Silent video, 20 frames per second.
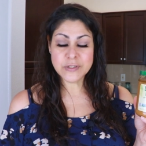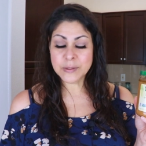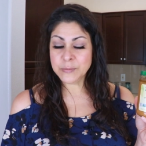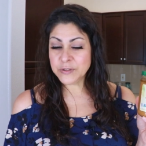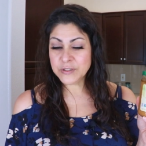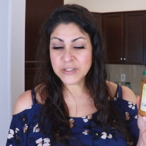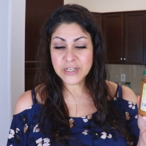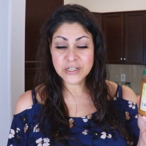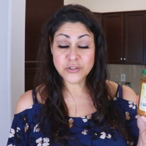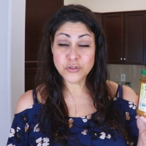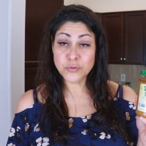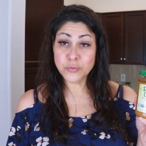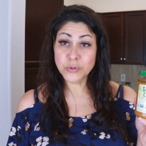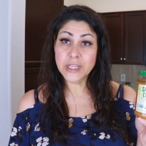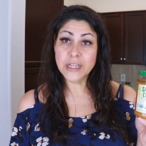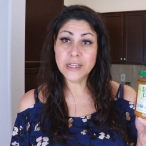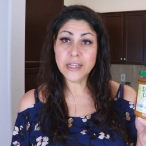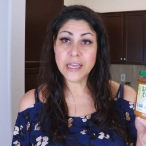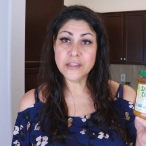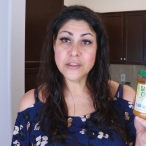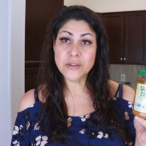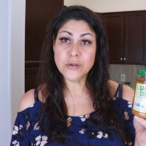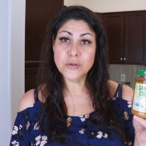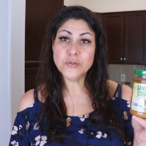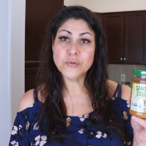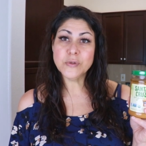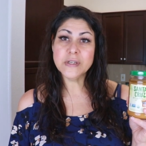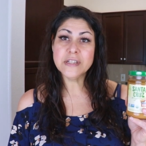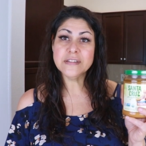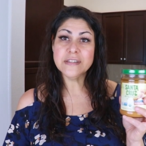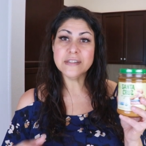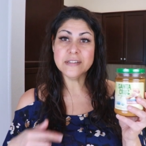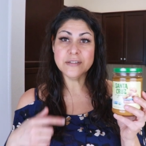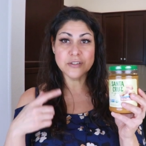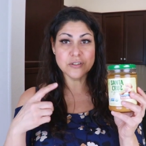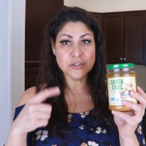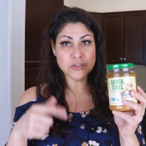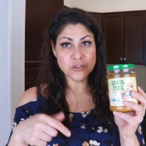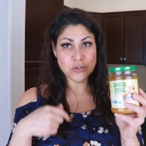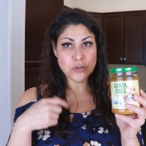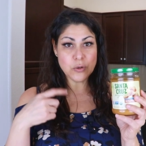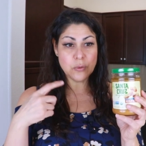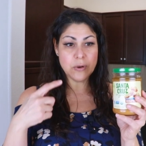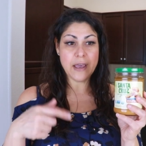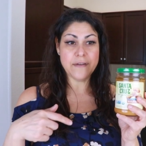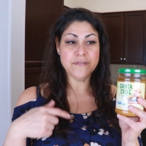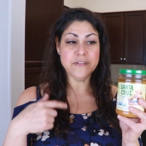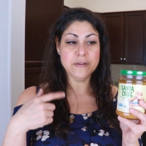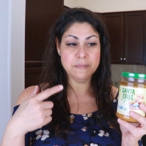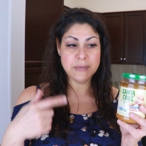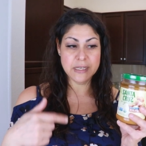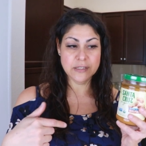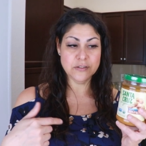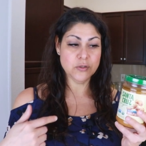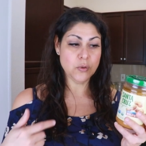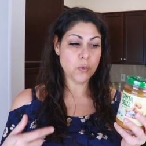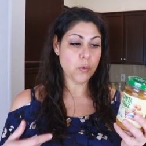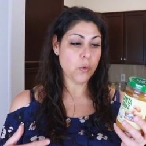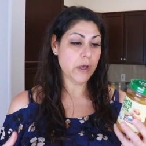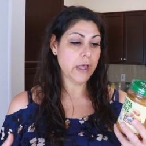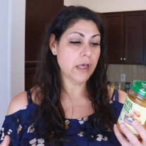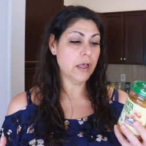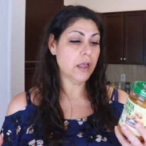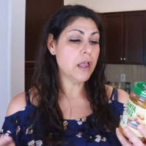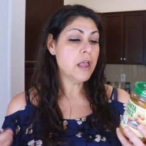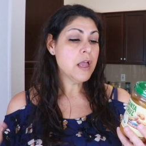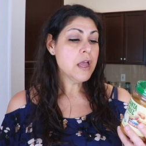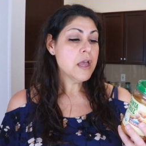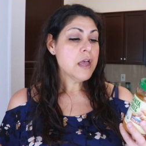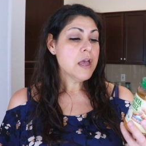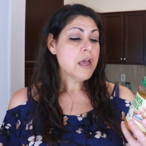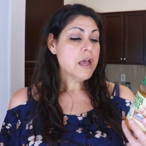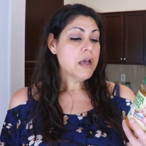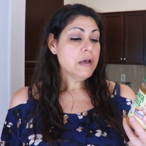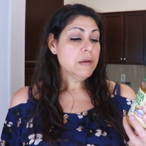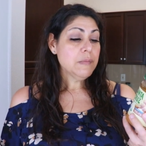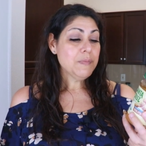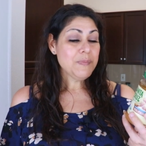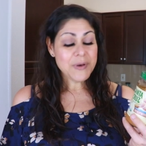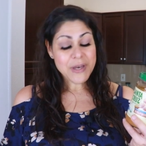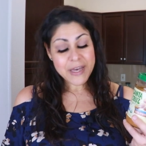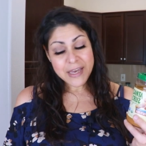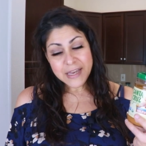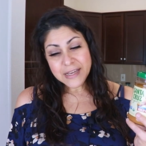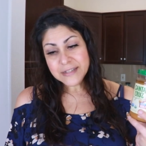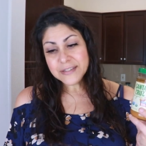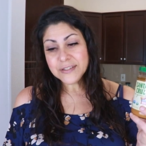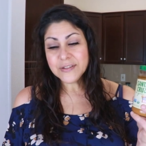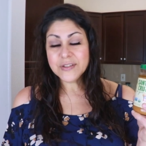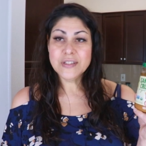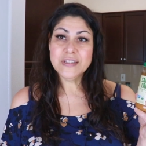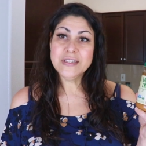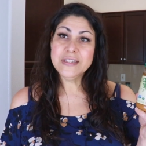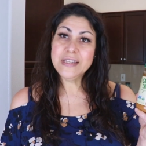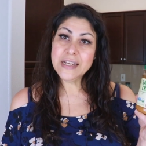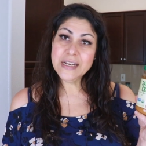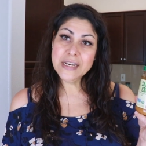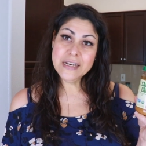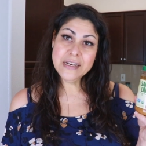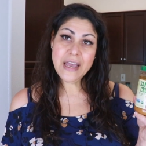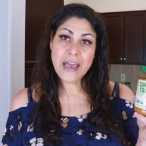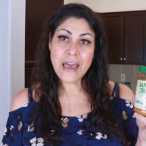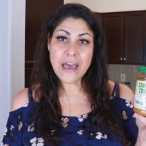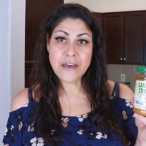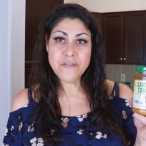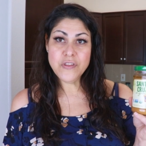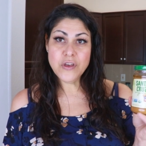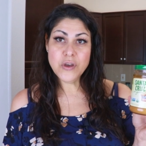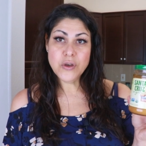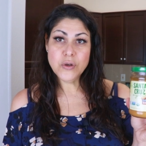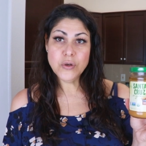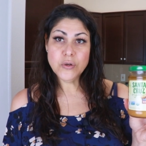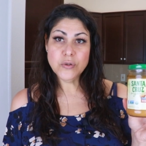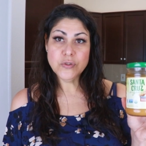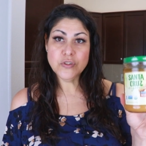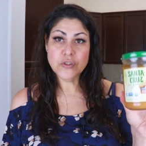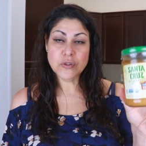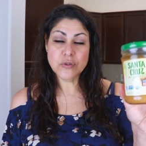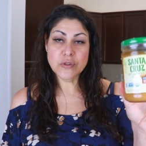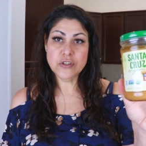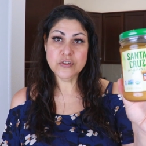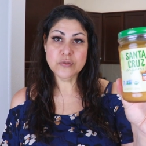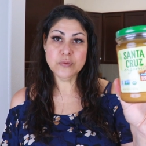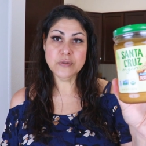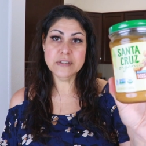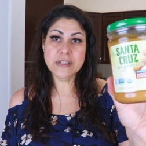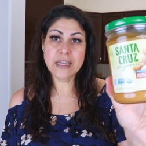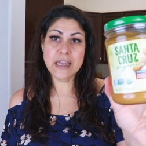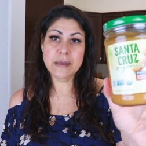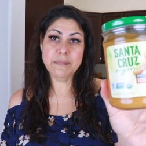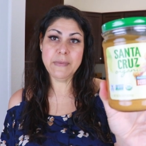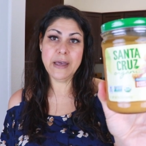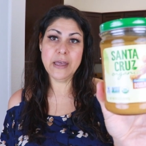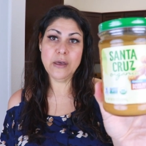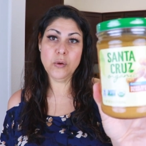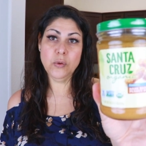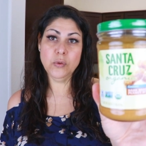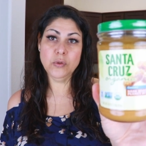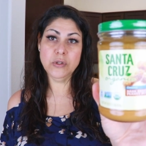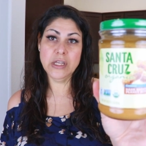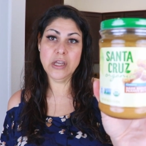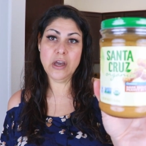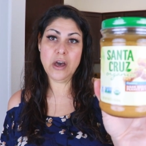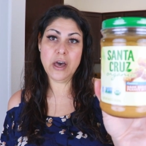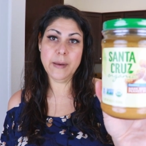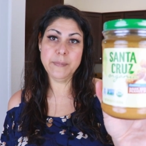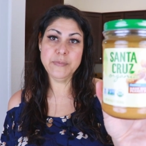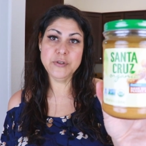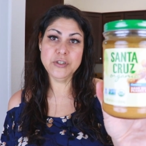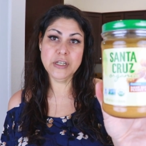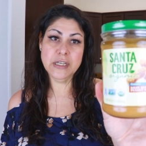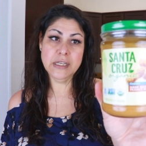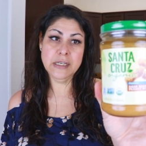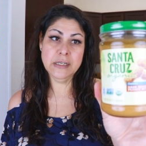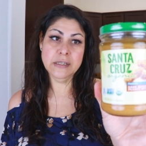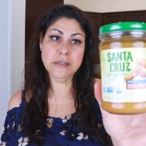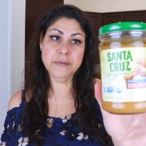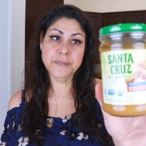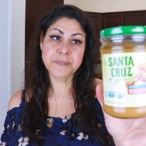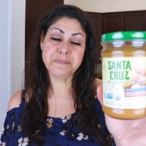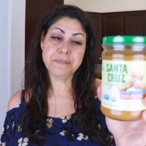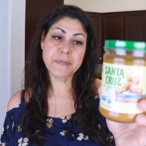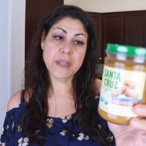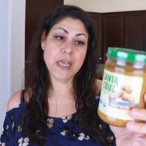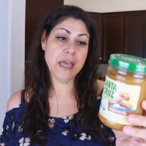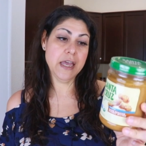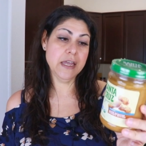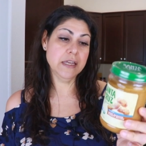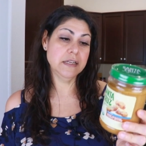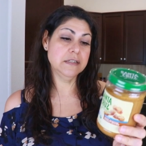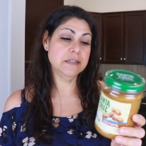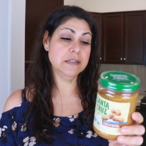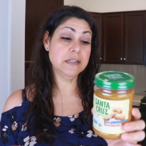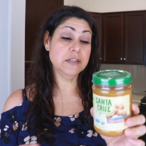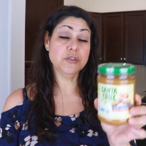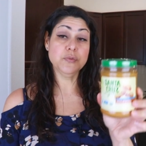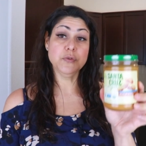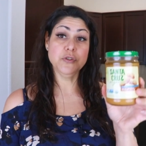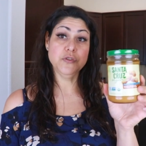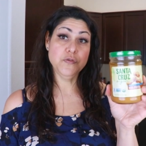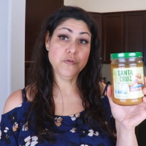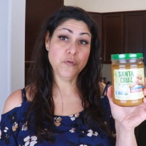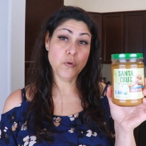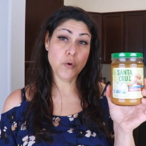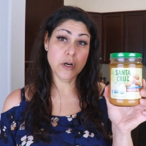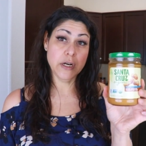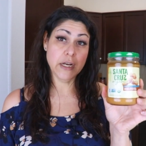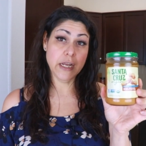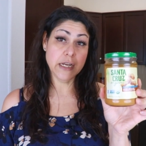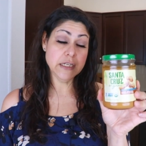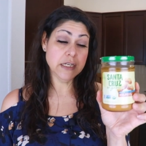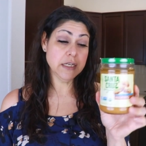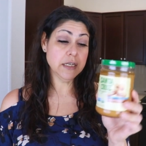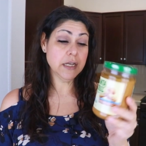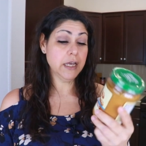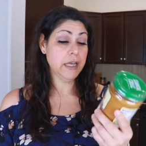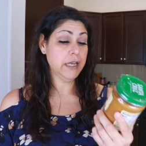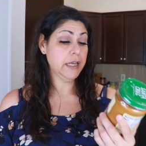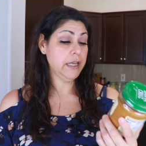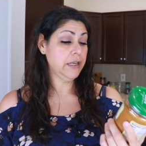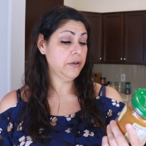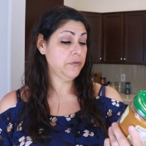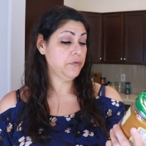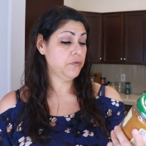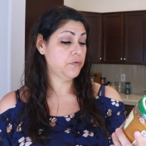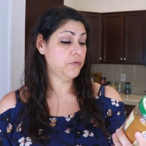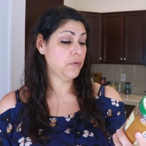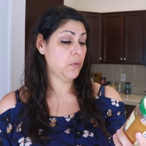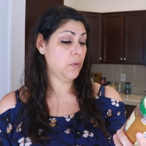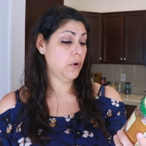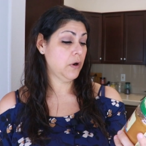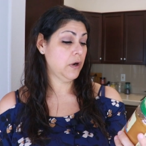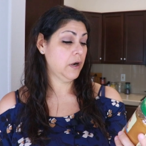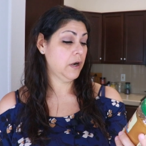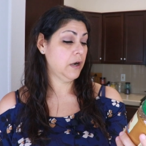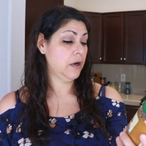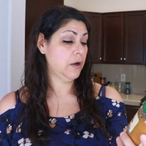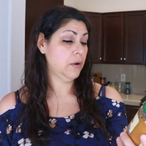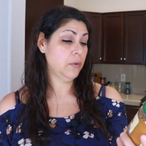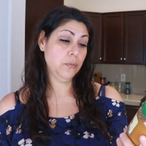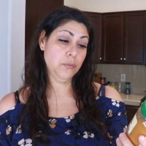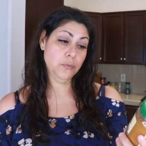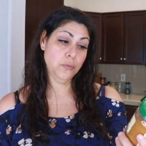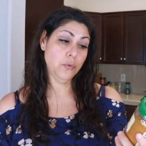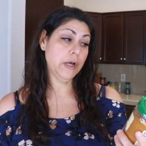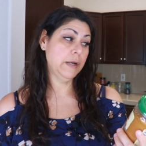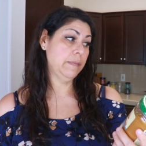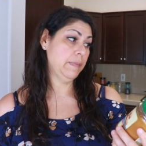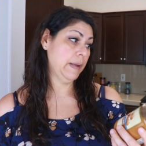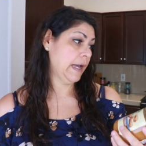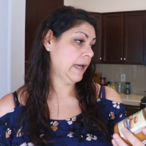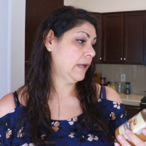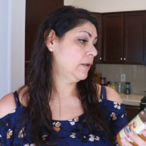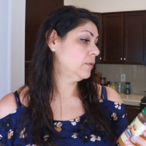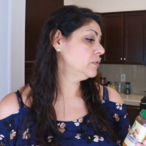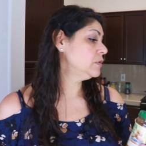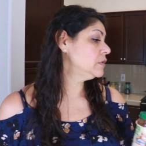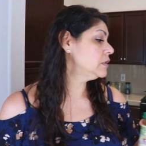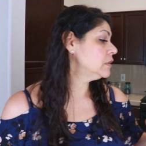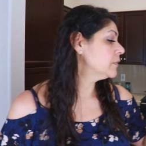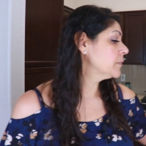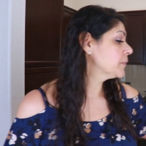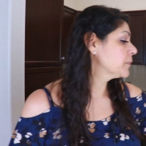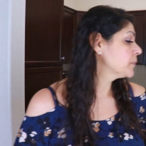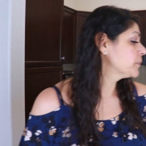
some reason, I just really like those ones and because you don't have to mix the oil. But they didn't have those, so this was like my only option. And this was $4.99 for one pound.